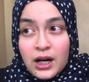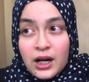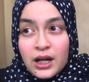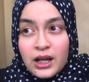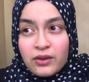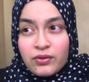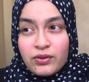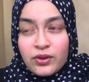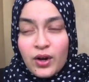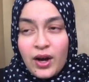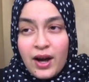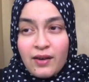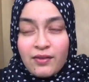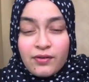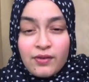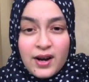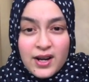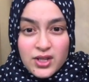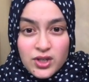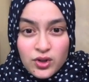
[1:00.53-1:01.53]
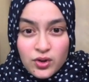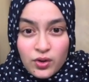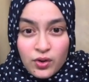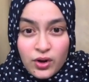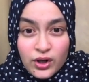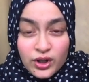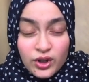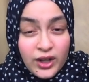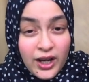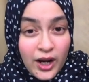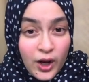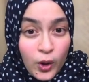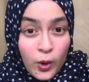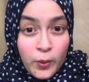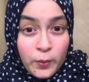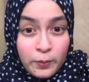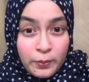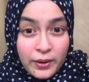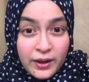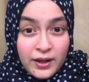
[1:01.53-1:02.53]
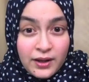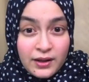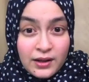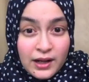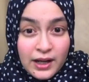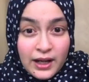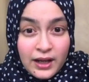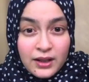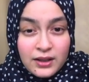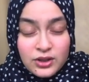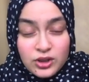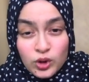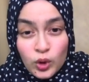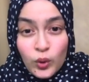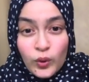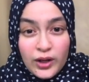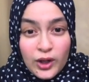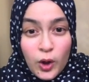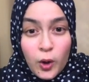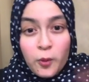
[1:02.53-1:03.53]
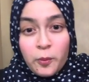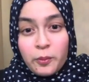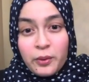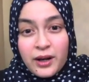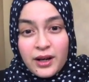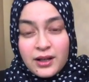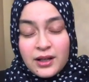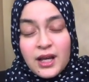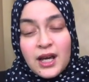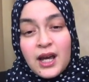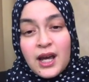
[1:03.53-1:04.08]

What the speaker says: if you have restaurant, you can't open, like totally open.